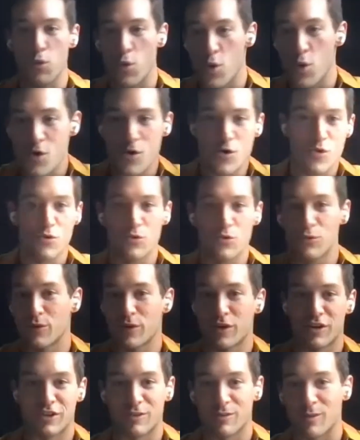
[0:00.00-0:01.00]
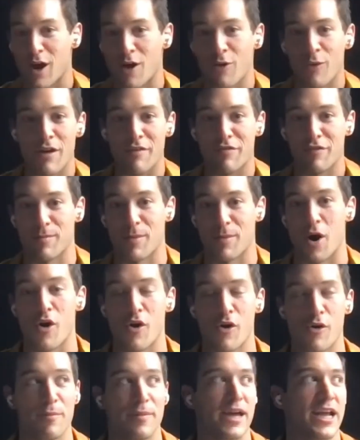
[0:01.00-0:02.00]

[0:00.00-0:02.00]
woo, we're away from home.